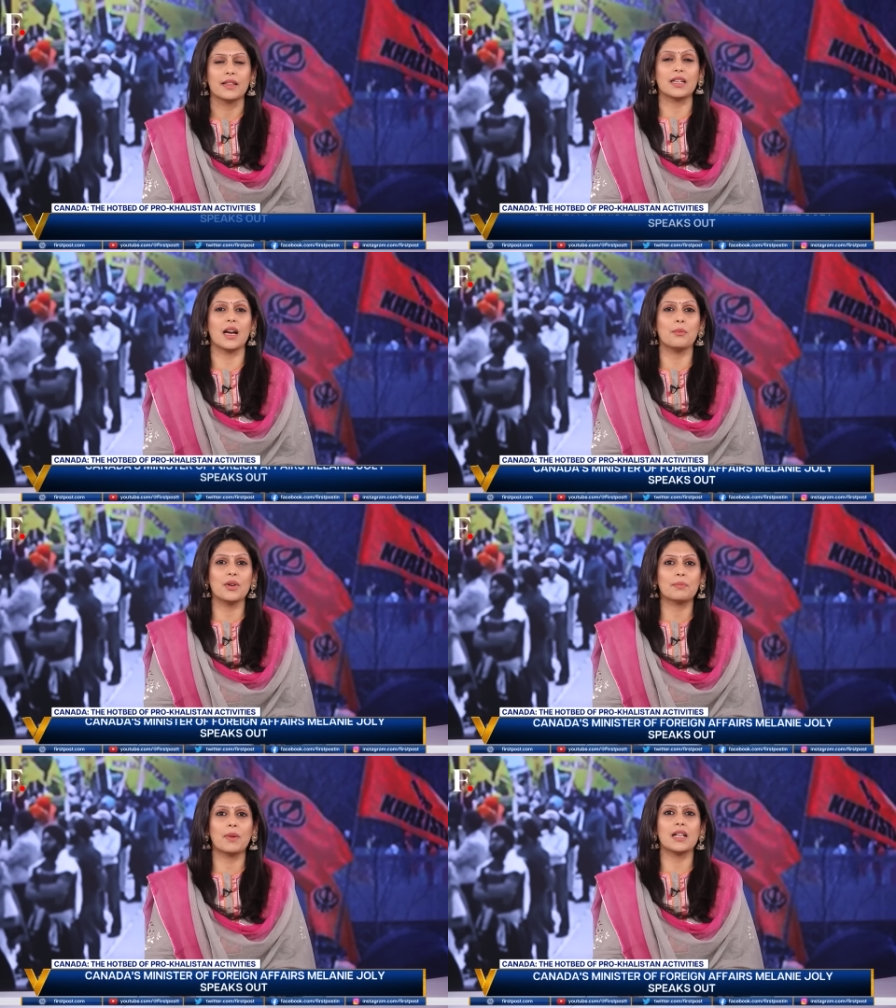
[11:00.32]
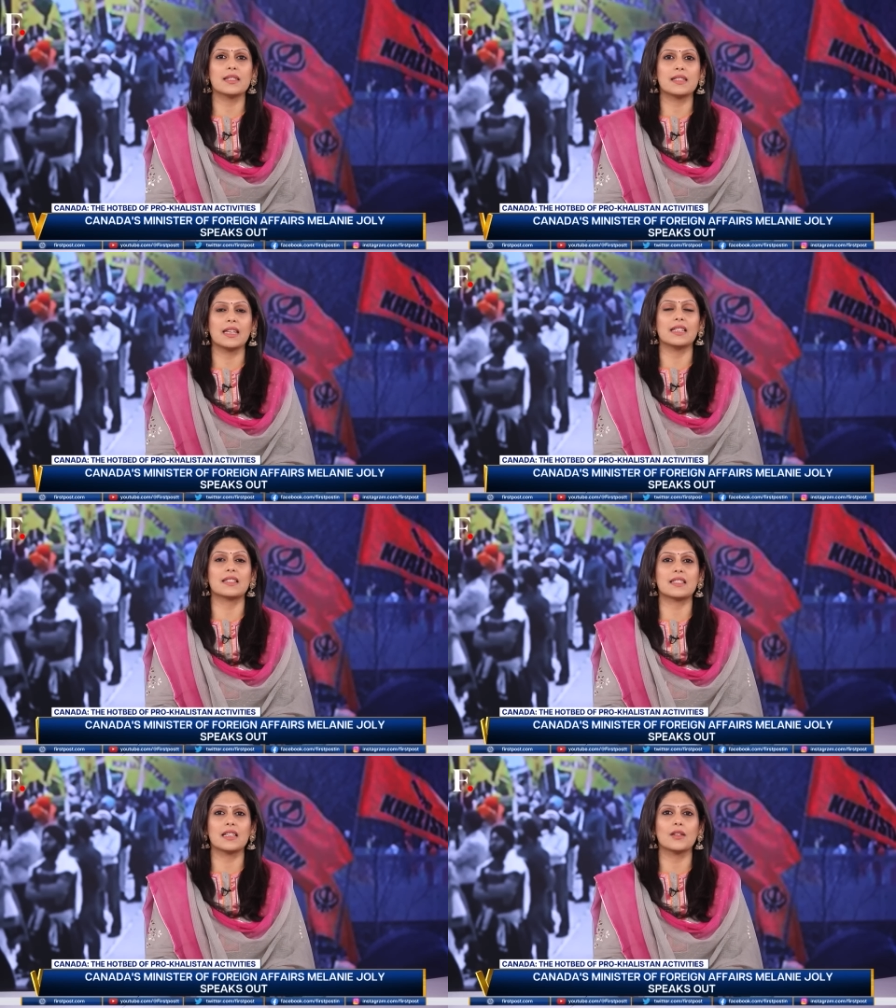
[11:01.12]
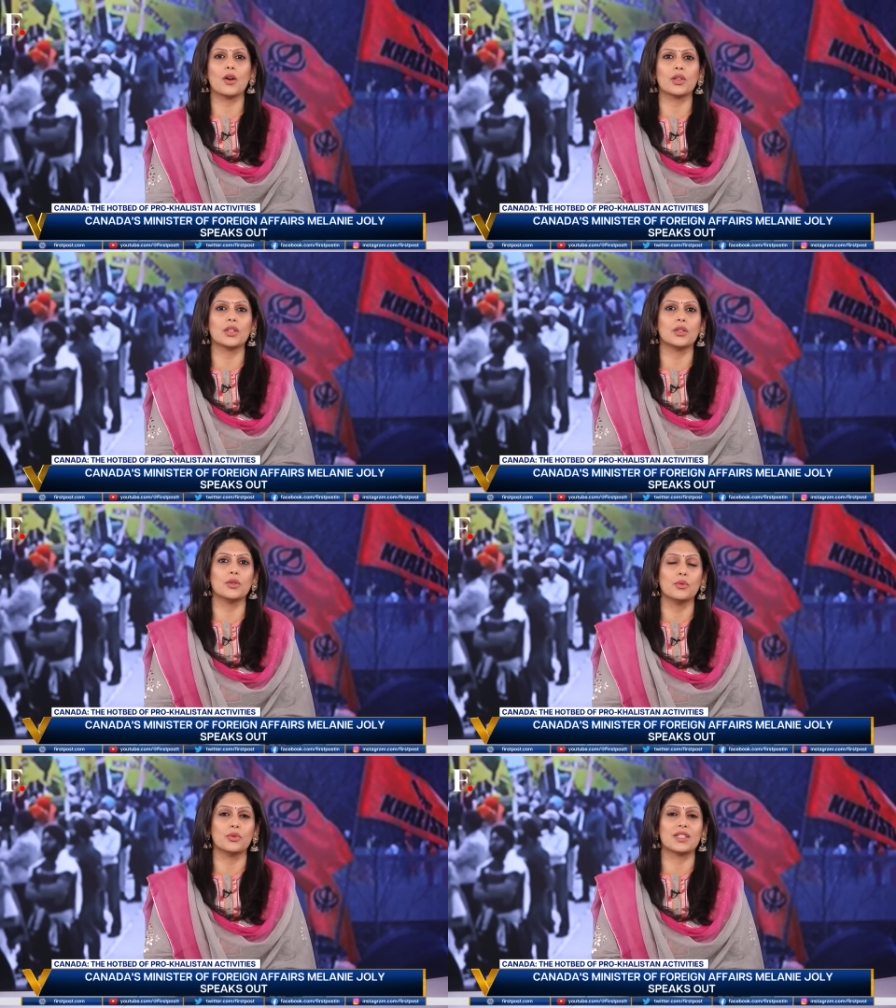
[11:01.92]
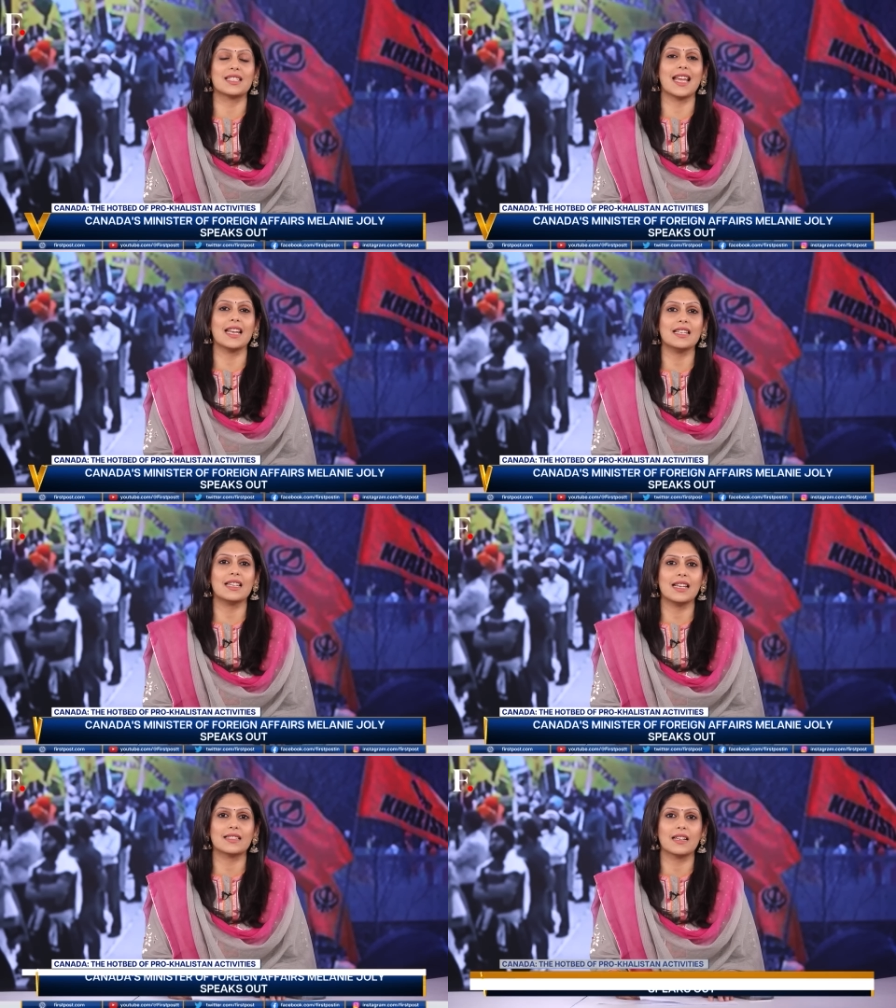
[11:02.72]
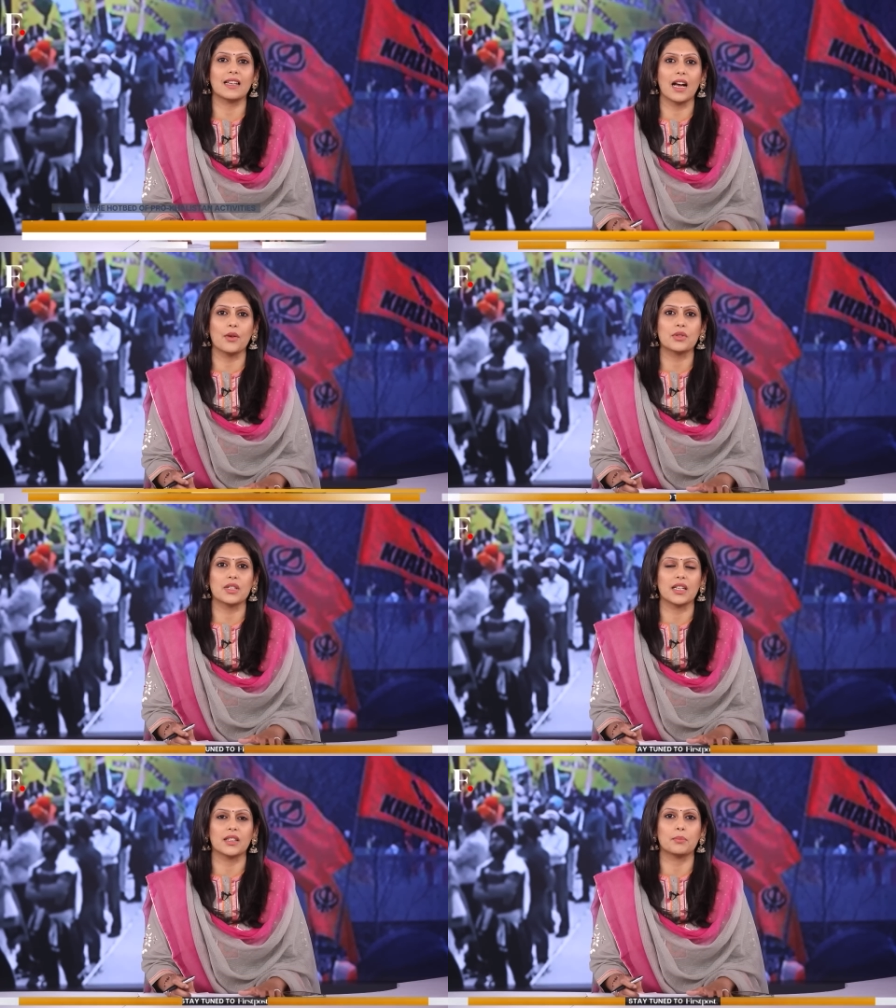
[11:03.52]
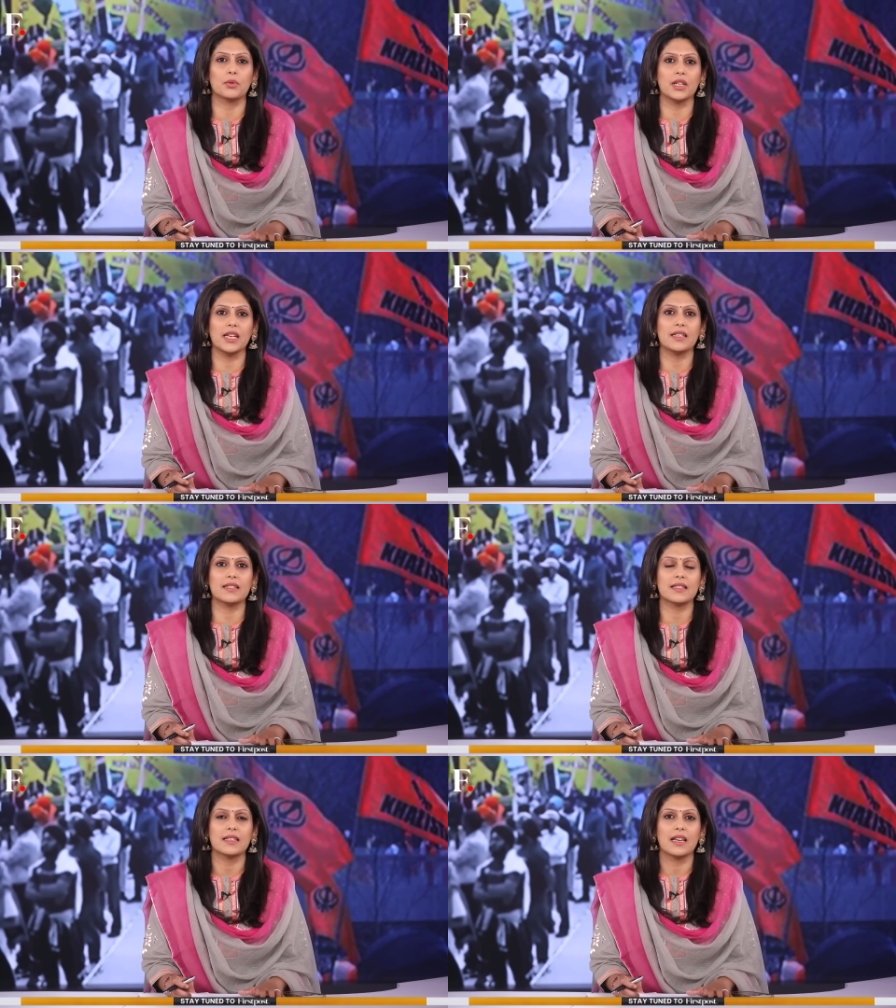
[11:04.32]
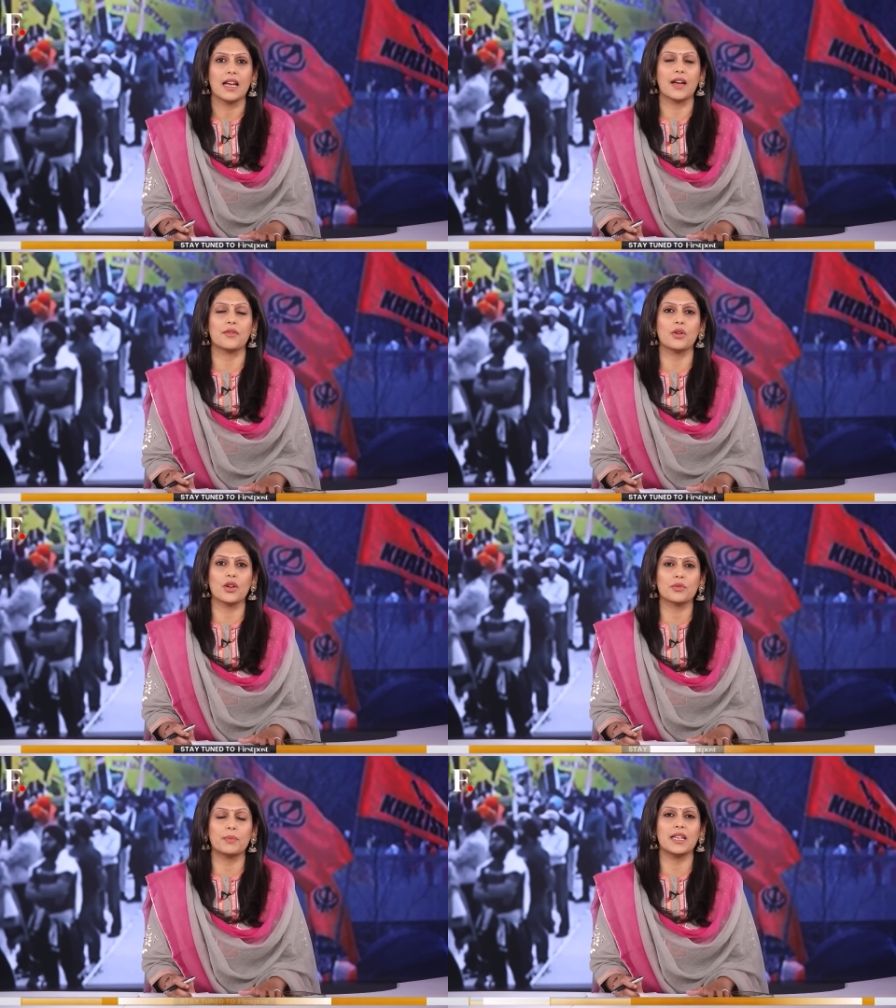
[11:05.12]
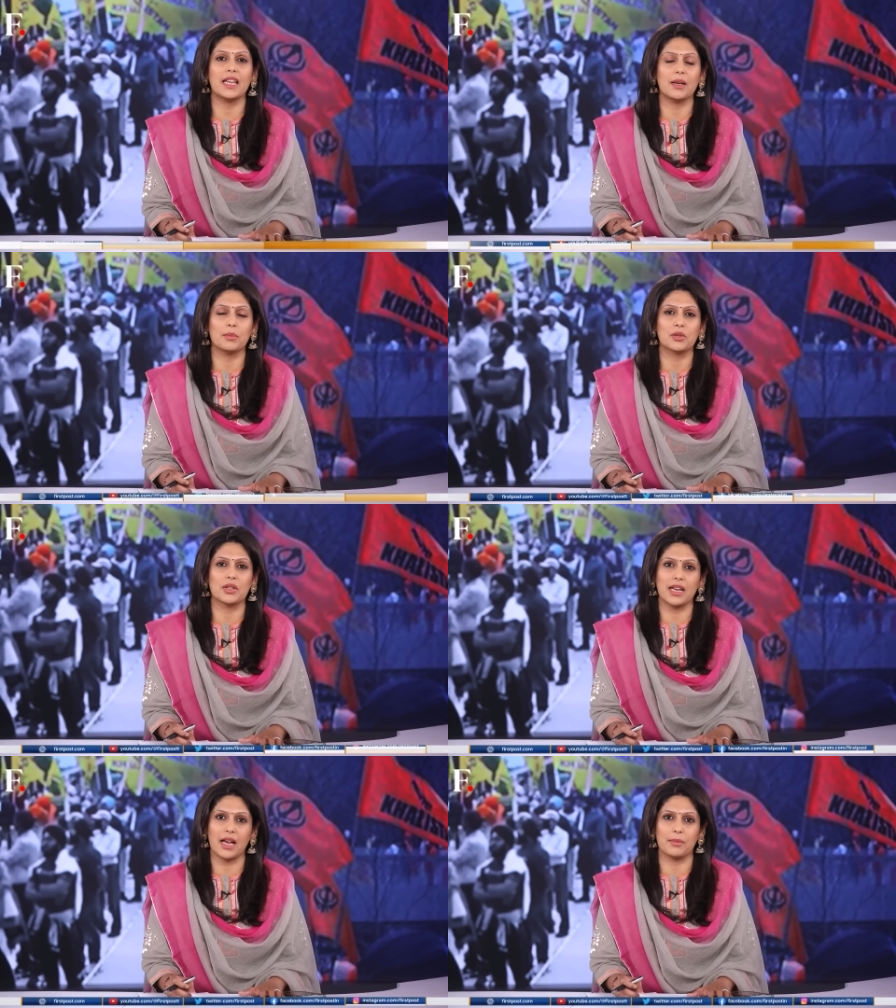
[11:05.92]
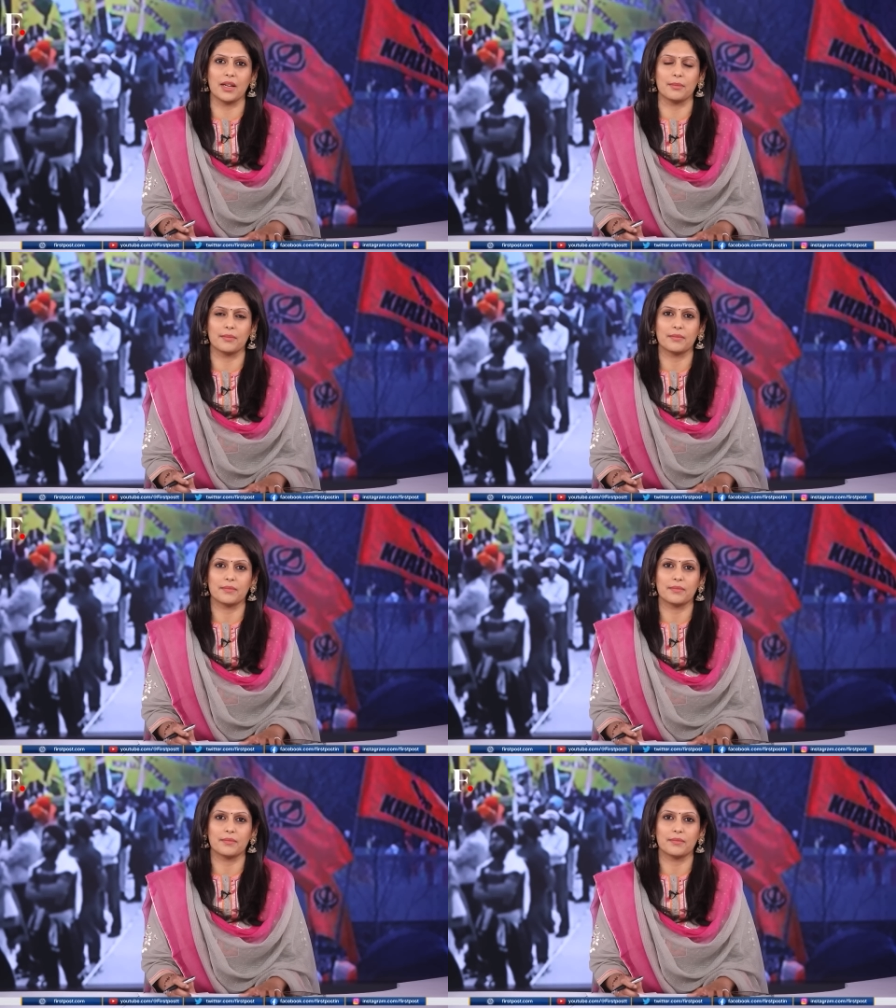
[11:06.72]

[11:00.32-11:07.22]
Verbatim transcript: that Amritpal Singh is still on the loose. Ten days and counting, the police have not been able to nab him.